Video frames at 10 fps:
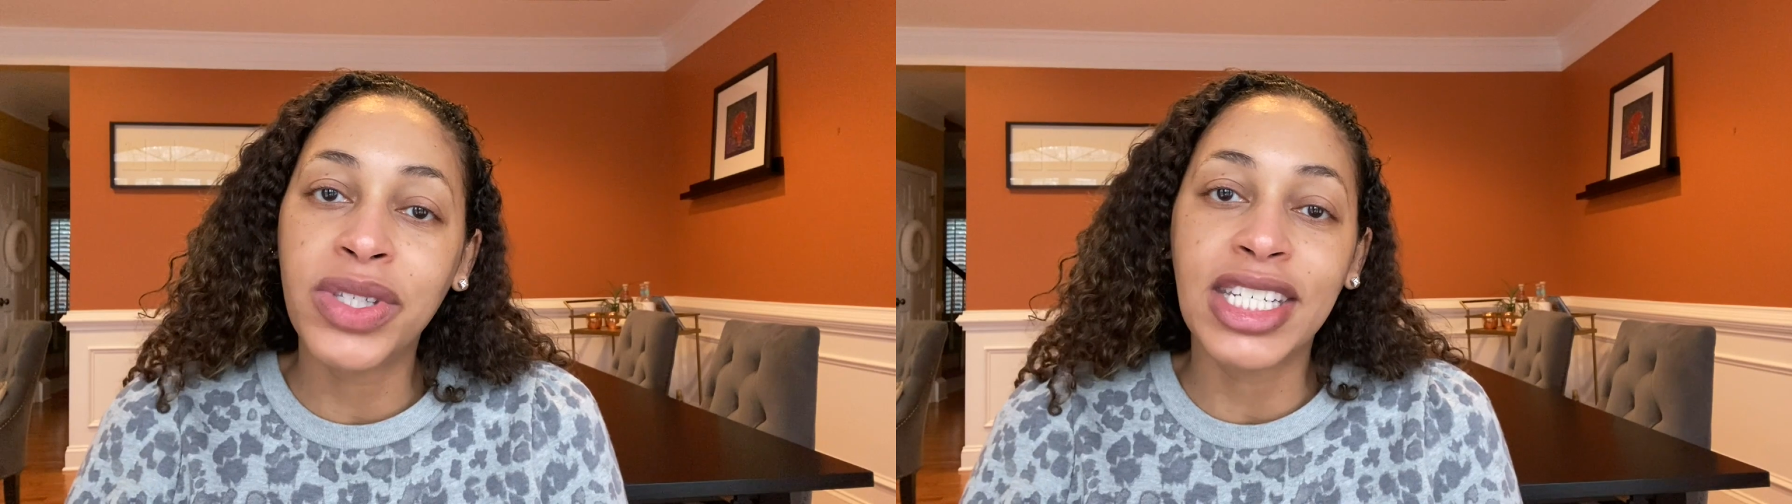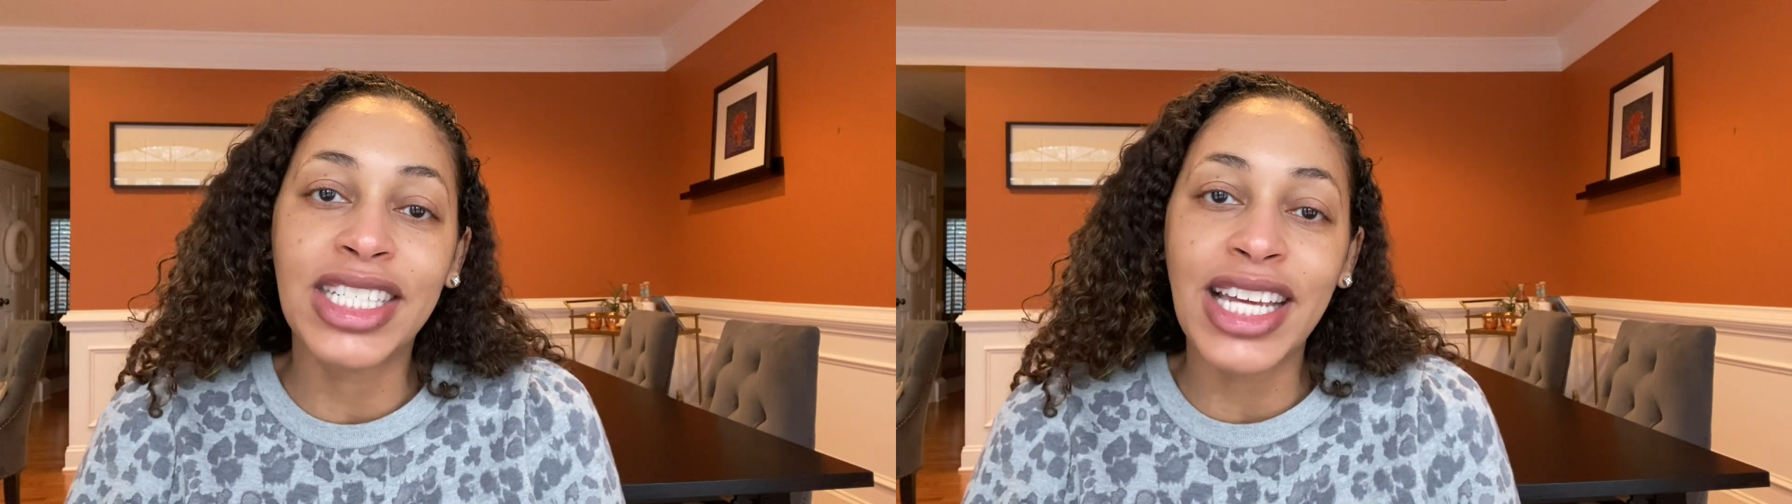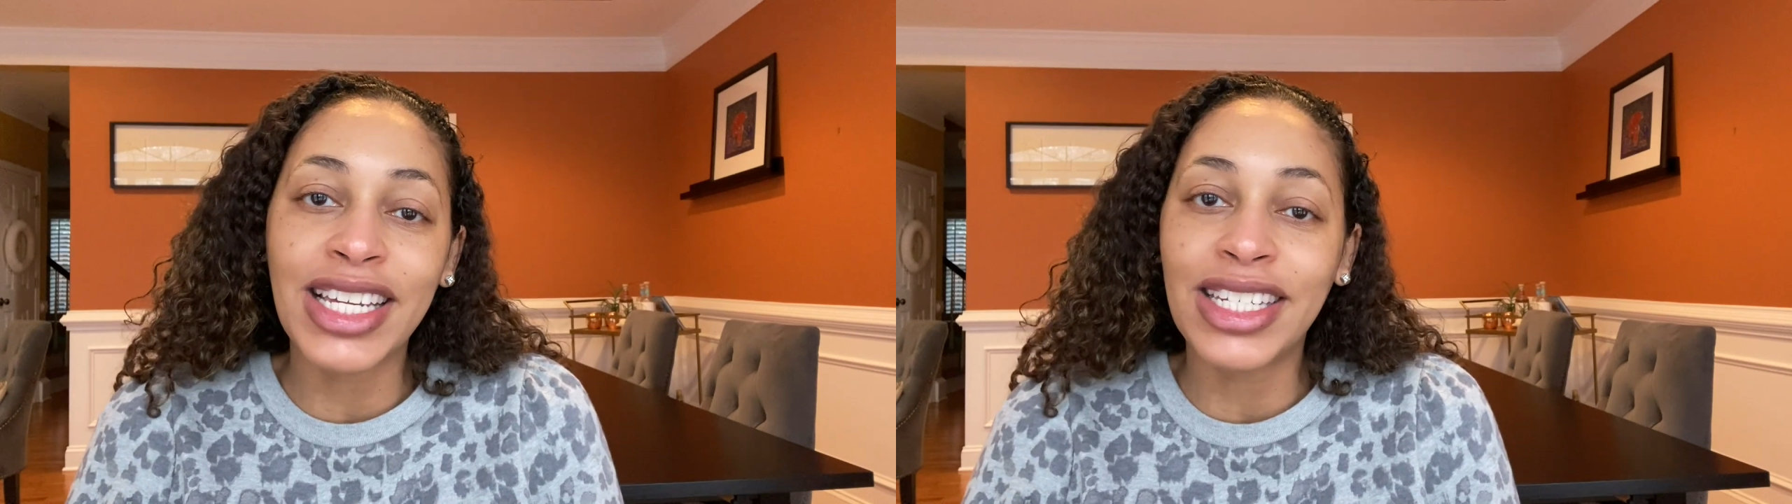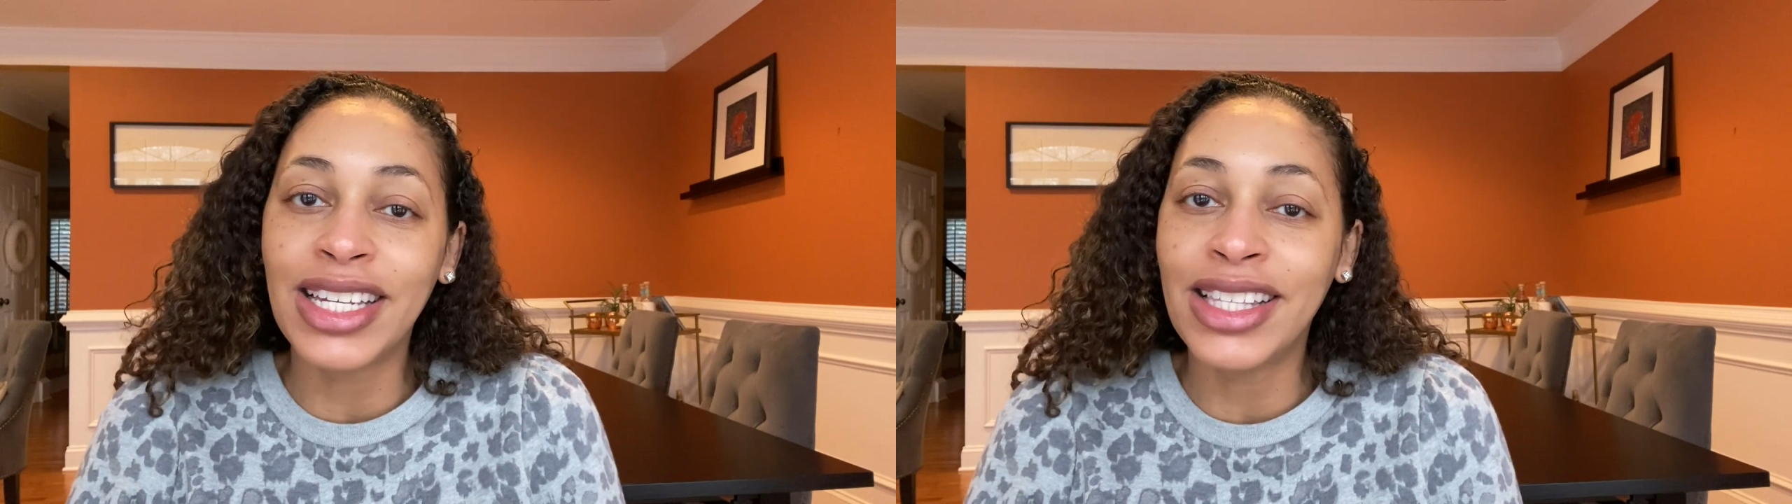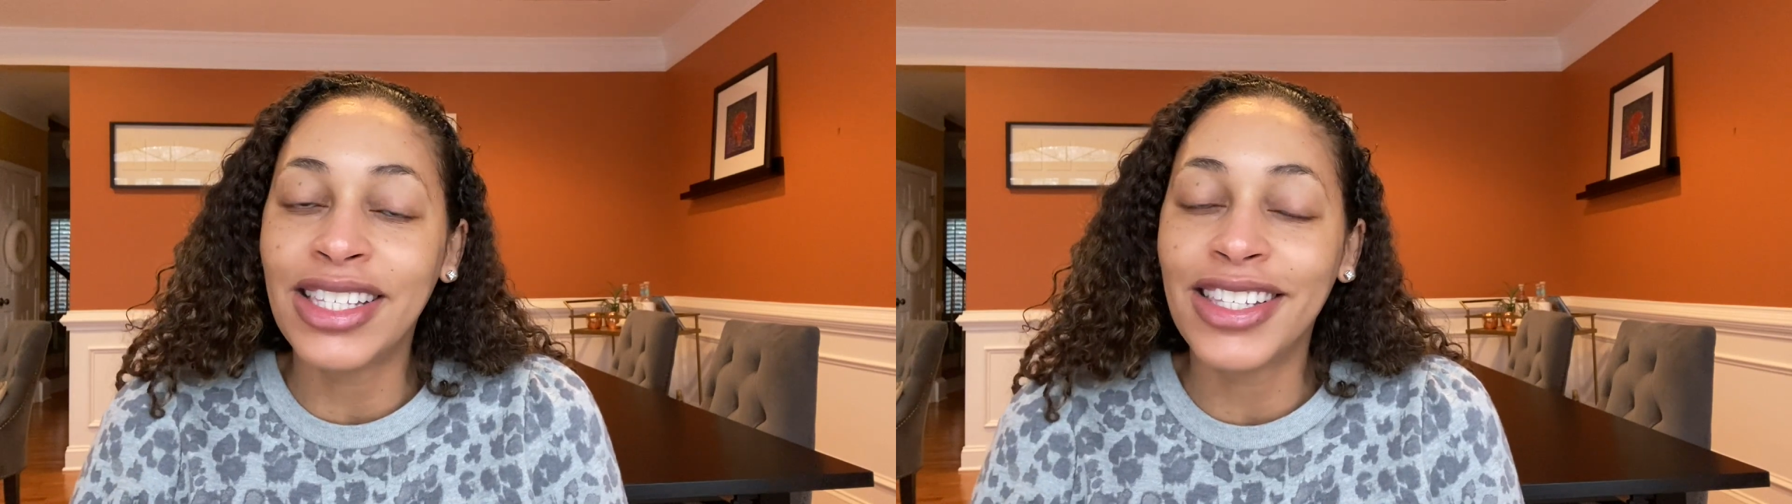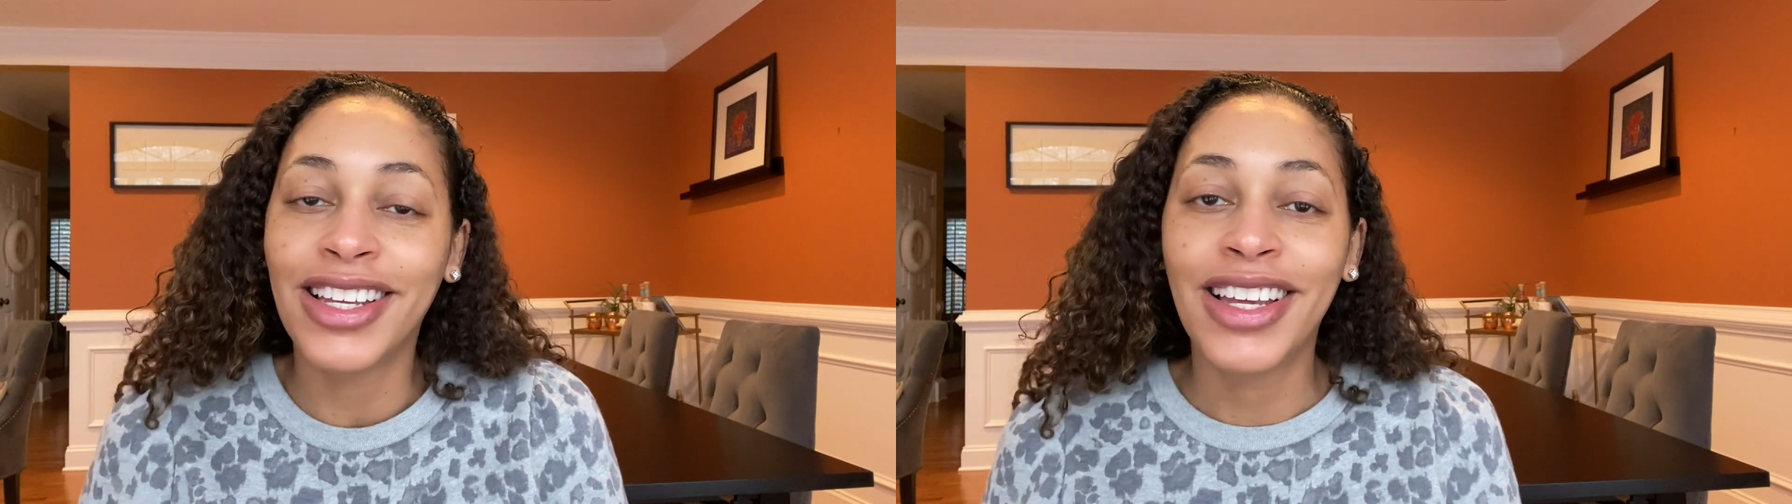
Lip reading: suggestions,